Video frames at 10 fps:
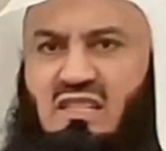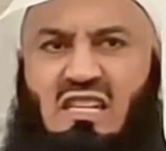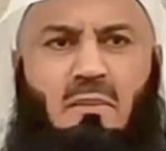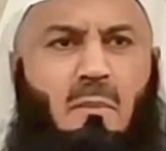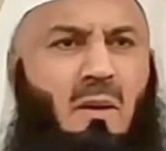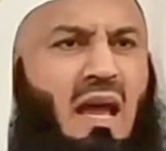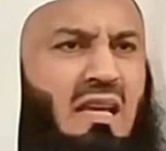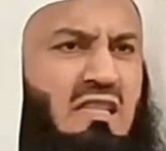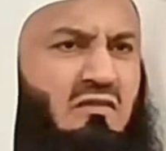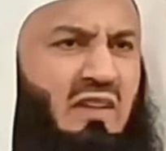same
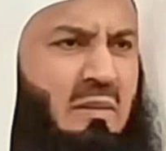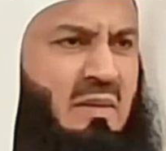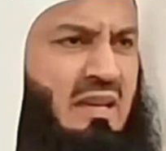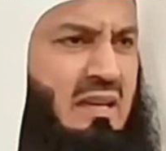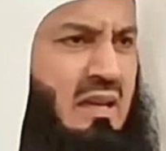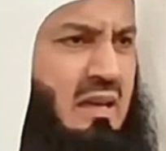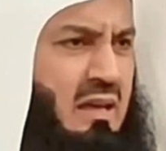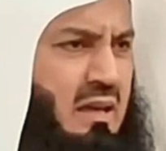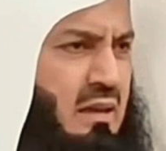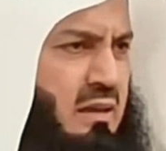applies if I am in
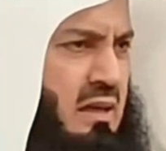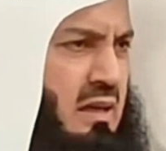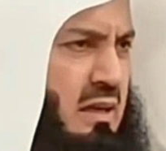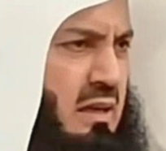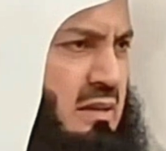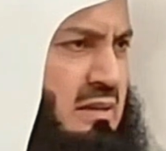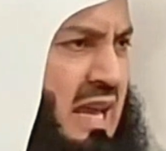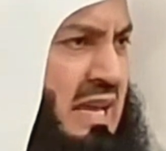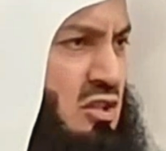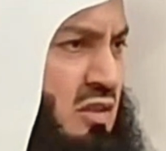the
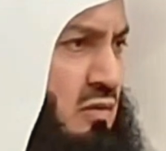days of